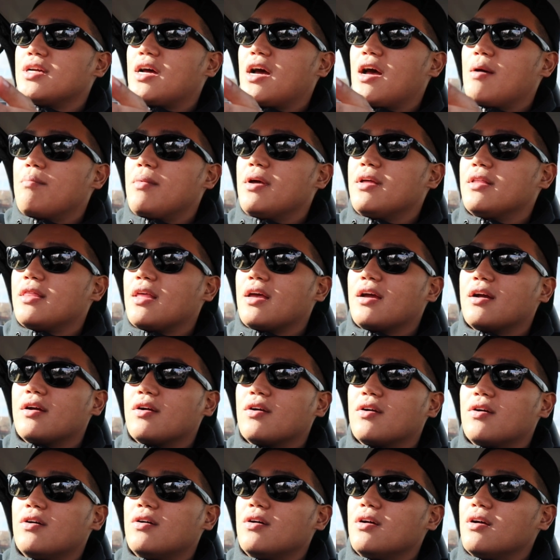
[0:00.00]
I met that
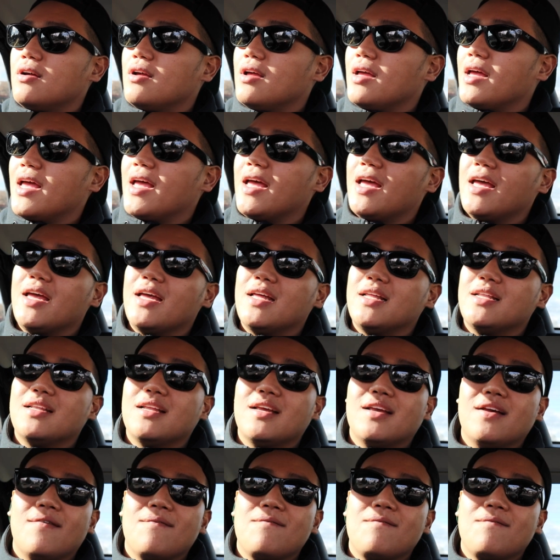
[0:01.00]
girl and